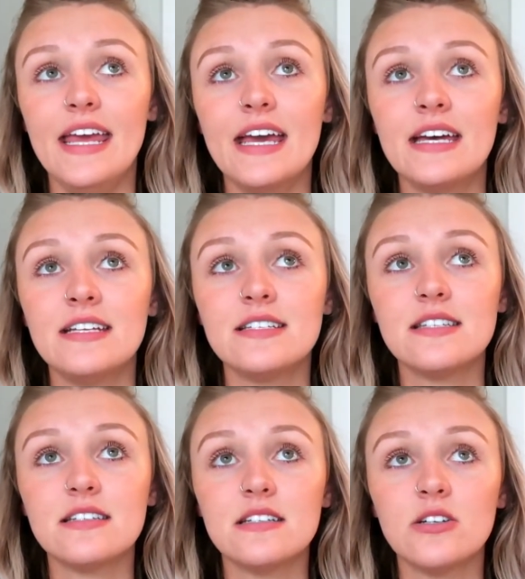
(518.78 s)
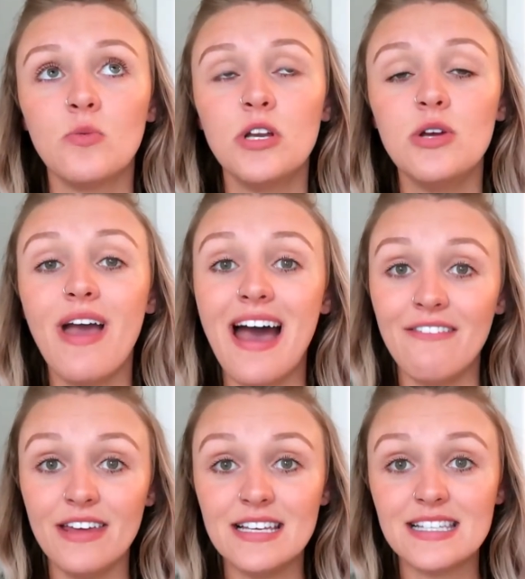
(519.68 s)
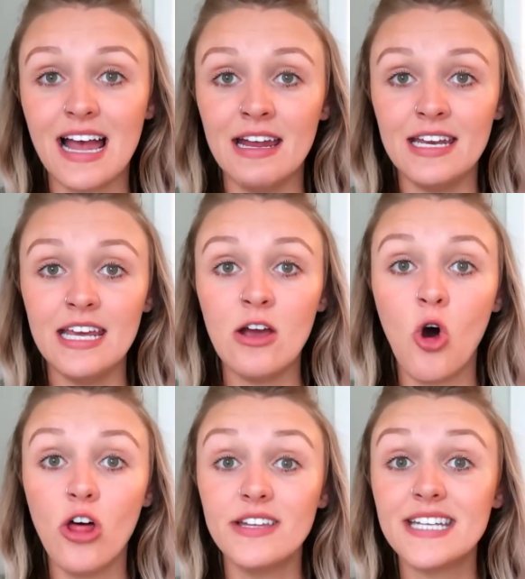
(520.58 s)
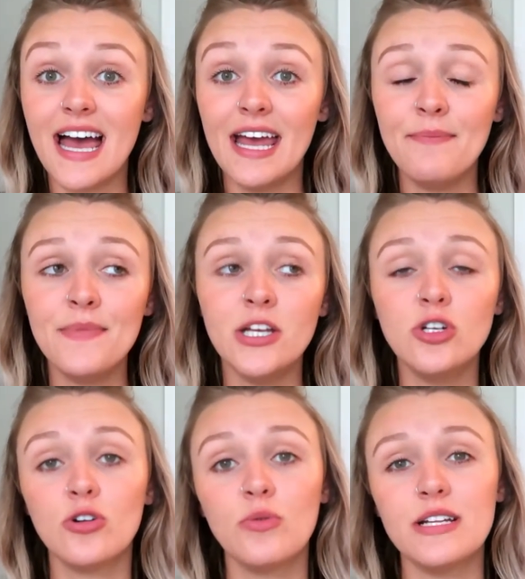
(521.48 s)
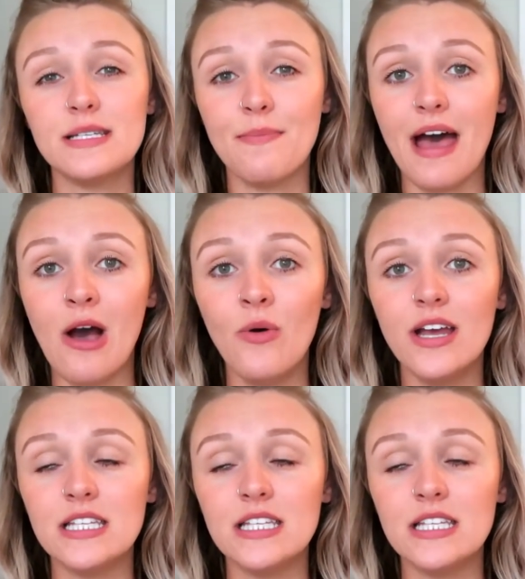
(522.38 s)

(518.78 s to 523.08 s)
And when you have anxiety all the time and you don't know what it's about,